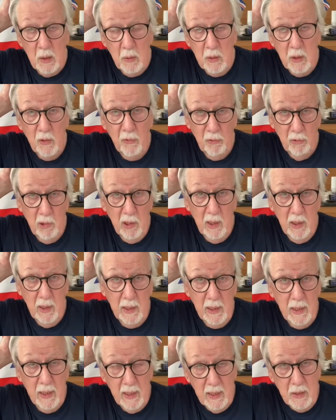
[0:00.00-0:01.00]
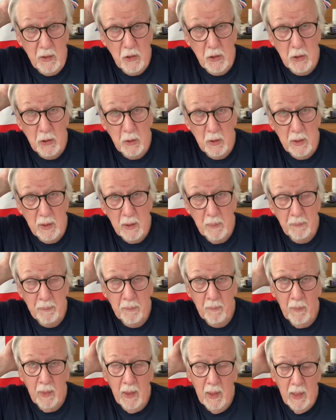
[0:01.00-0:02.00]
you've really enjoyed.
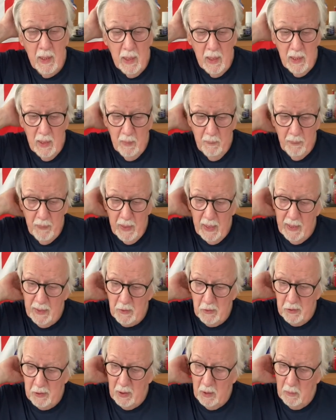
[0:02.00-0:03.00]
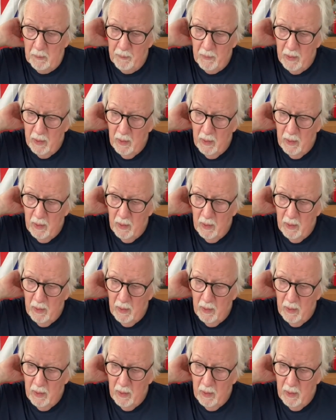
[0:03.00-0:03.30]
And so